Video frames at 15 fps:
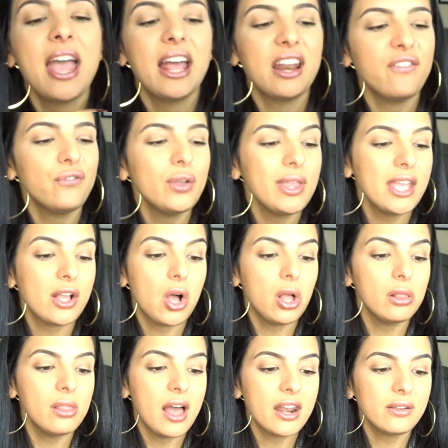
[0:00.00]
And I feel like a
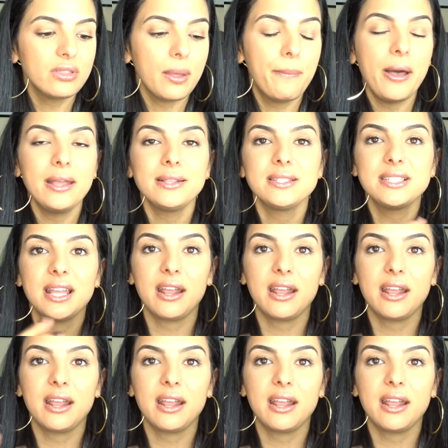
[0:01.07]
lot of the buttons